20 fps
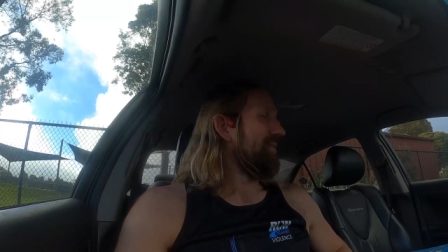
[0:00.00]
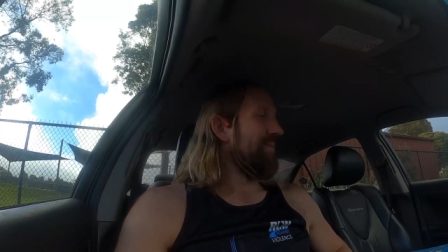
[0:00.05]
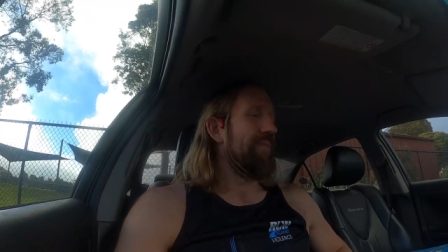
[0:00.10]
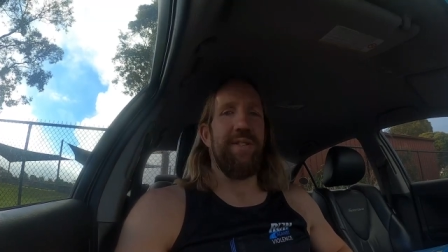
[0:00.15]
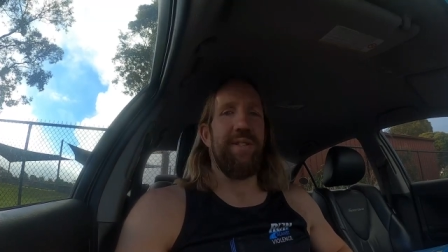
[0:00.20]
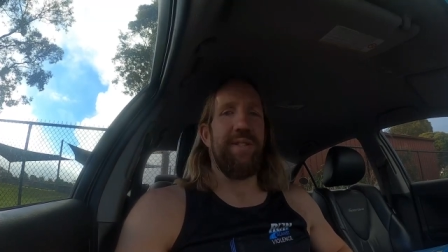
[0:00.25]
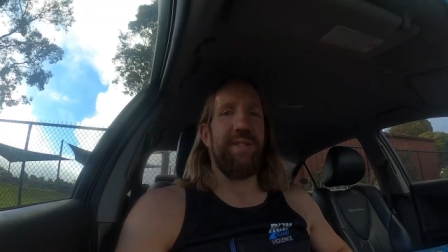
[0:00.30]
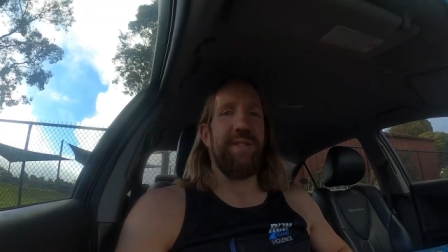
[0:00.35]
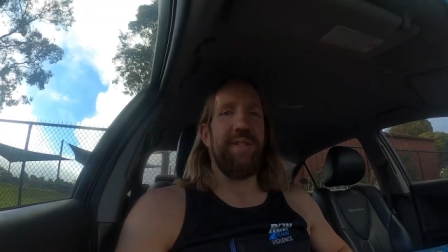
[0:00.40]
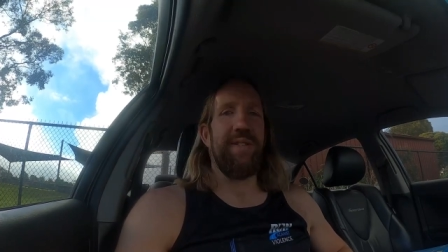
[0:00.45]

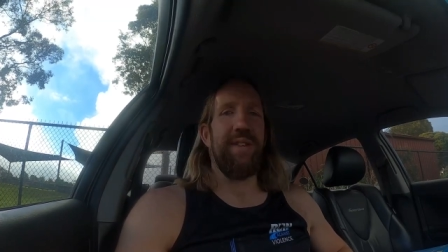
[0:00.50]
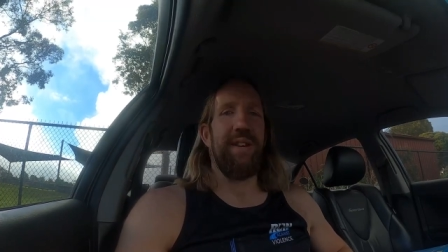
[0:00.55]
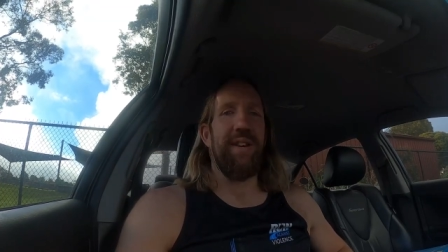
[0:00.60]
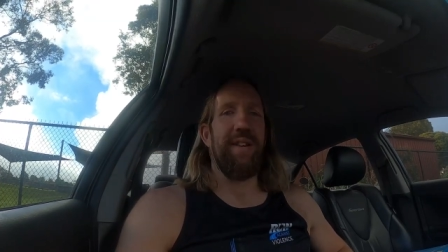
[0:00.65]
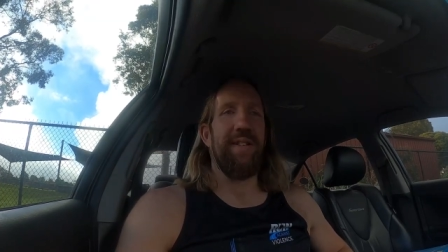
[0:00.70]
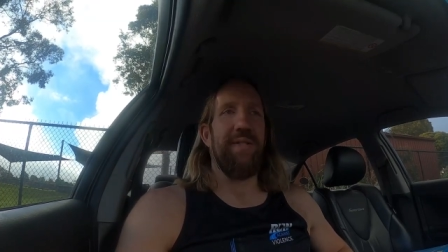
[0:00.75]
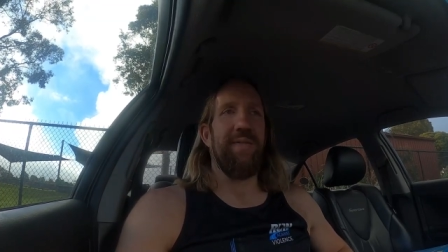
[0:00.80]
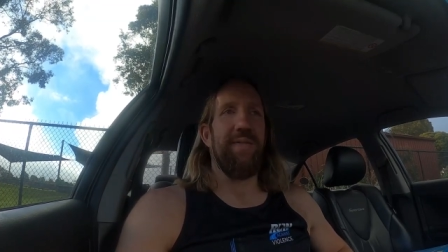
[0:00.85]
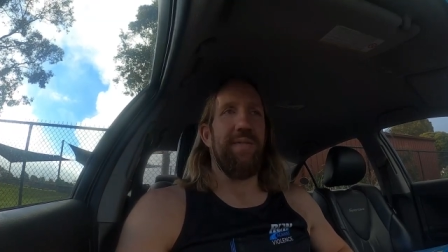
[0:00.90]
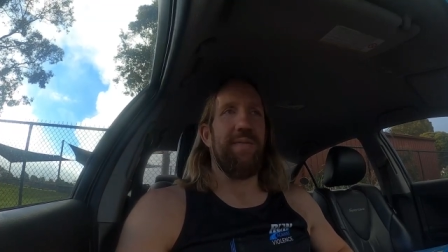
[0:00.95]
Chris
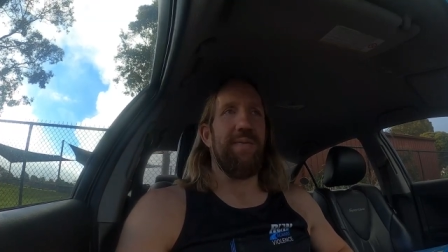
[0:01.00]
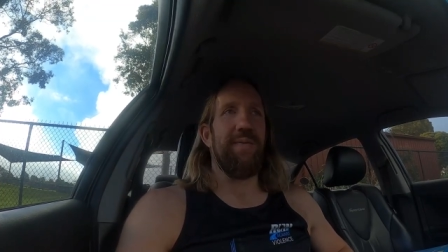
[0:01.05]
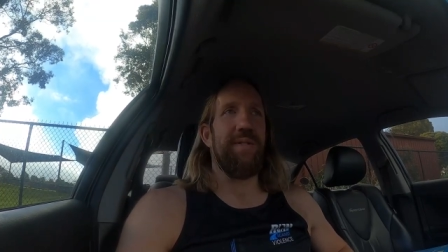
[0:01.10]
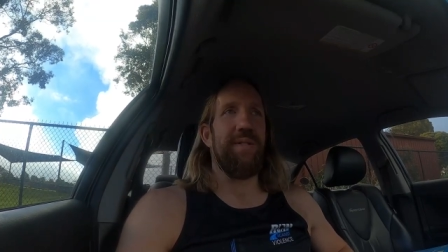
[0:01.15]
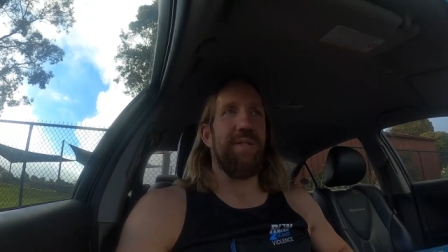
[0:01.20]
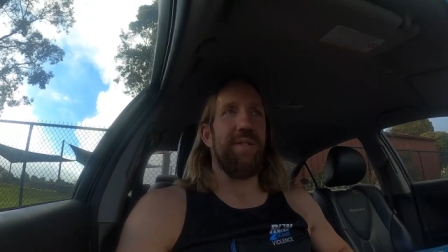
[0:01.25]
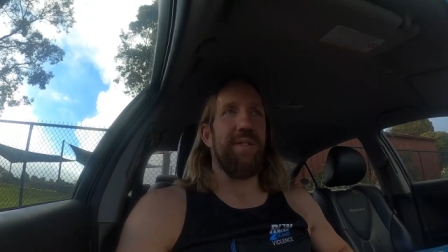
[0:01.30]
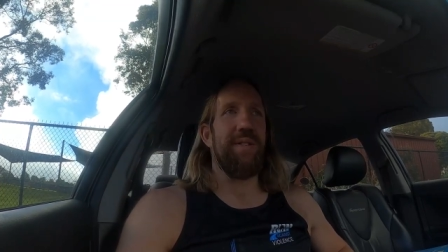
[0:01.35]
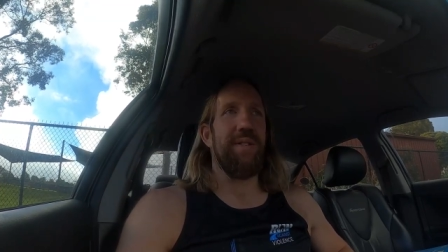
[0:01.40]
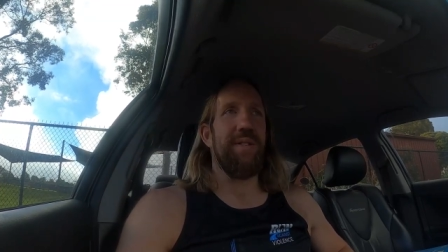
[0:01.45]
Gallivan
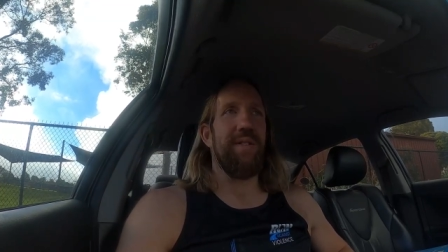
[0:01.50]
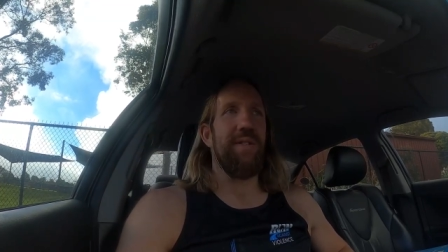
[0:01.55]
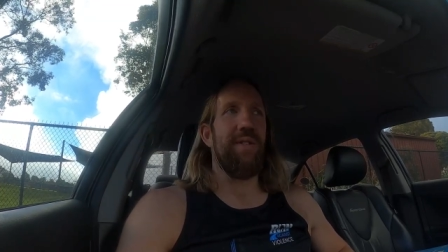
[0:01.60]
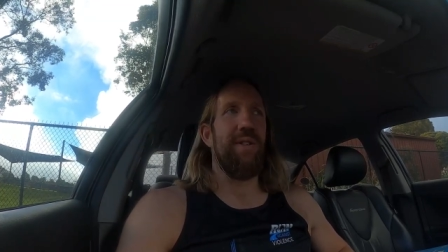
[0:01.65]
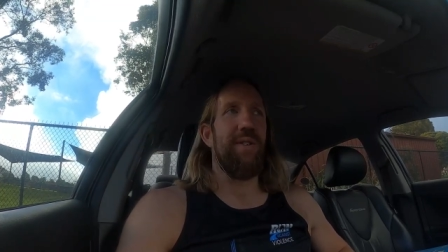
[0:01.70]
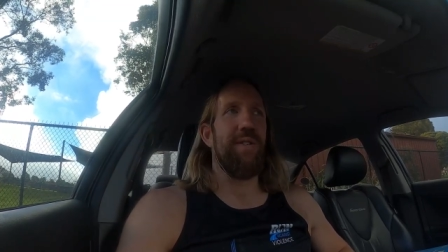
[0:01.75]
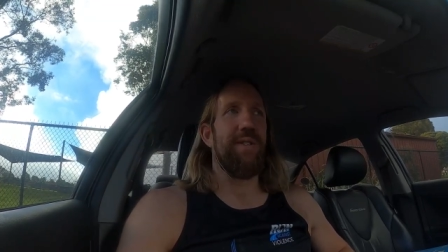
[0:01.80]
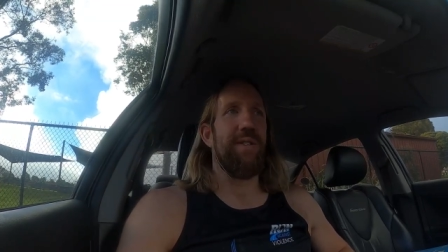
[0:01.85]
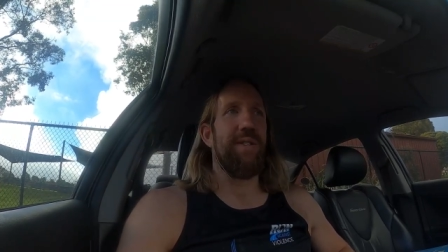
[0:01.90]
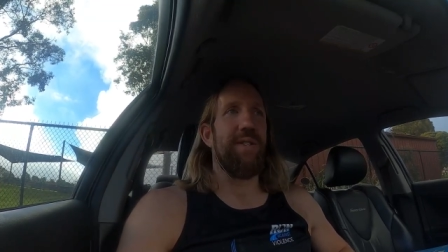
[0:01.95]
was the
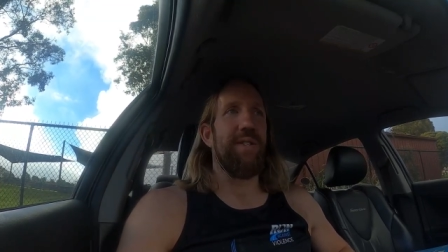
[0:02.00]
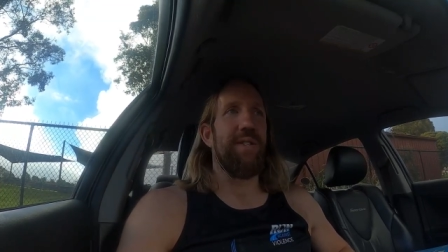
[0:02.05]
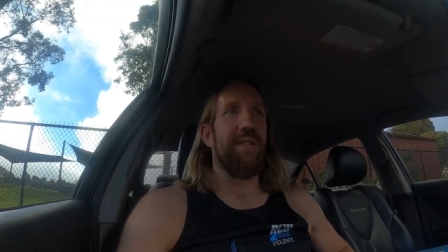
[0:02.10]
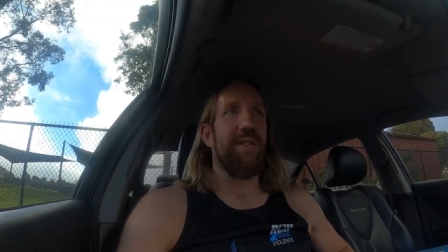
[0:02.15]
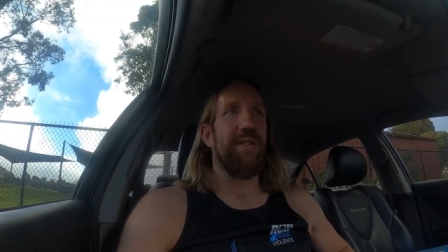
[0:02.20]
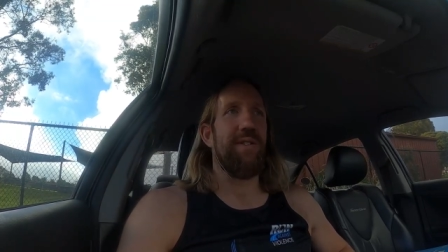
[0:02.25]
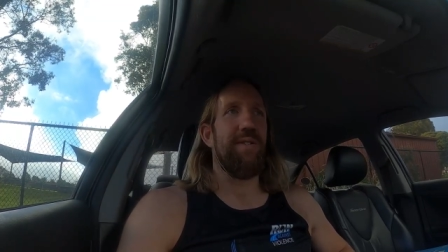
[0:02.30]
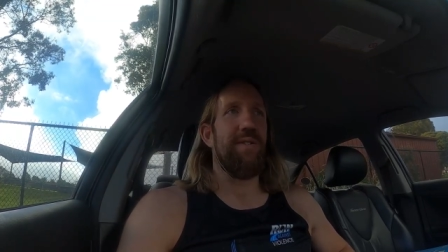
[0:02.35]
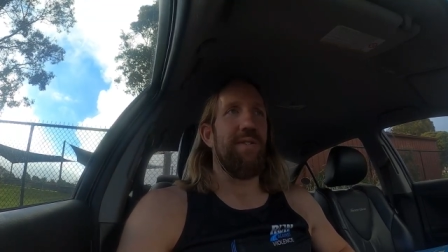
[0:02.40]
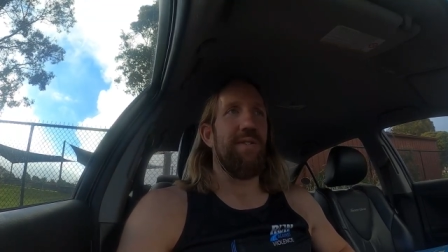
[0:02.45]
closest
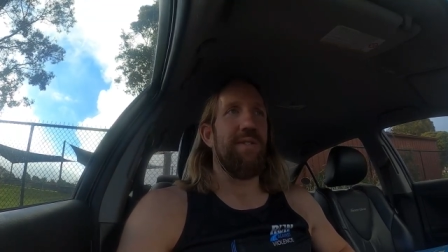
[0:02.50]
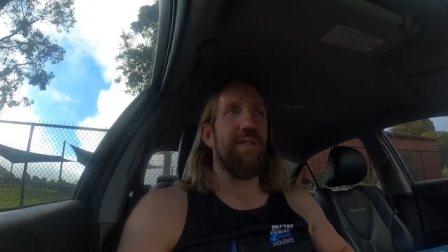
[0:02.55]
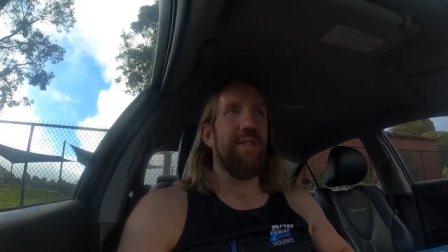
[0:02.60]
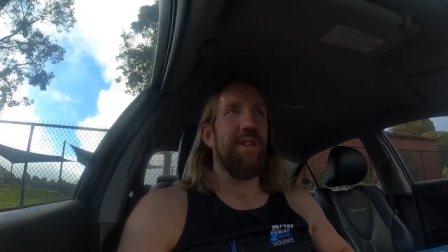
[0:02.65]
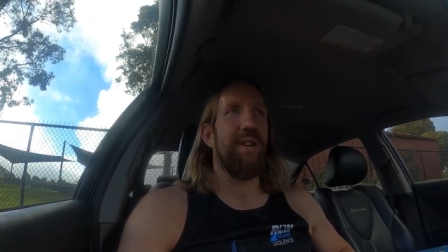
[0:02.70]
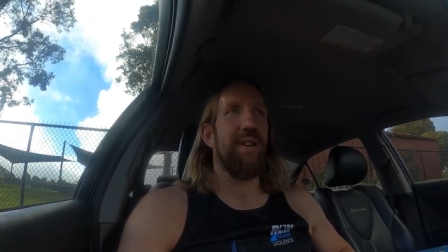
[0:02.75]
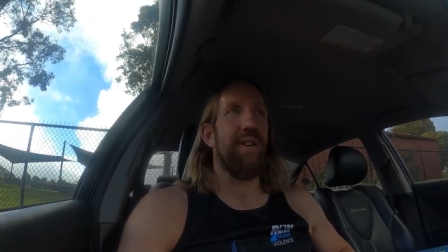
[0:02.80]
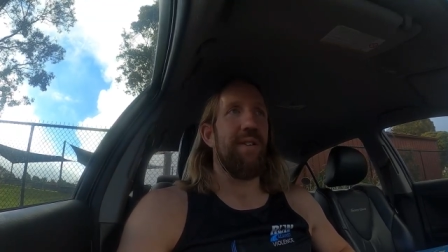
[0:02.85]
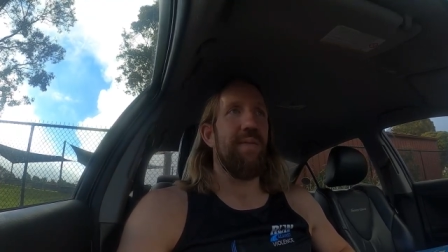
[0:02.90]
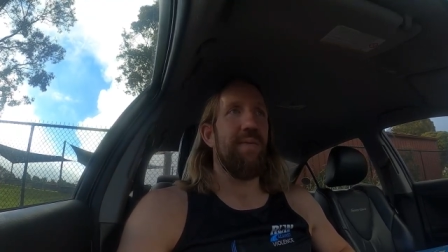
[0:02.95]
I
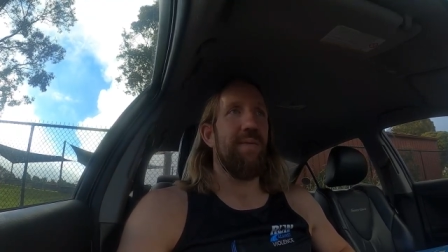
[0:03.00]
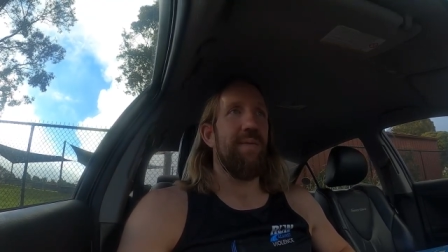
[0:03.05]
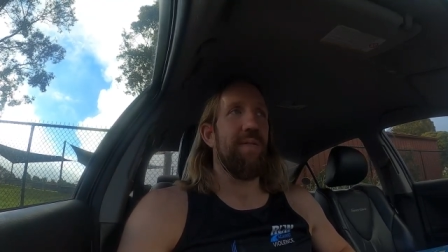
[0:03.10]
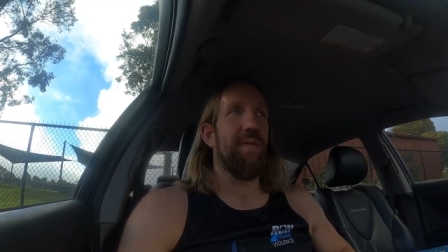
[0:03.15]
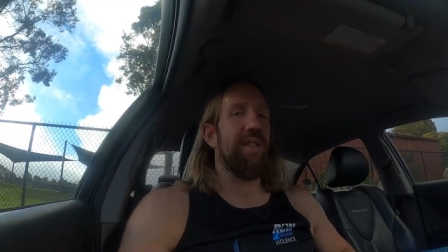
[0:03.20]
used to have,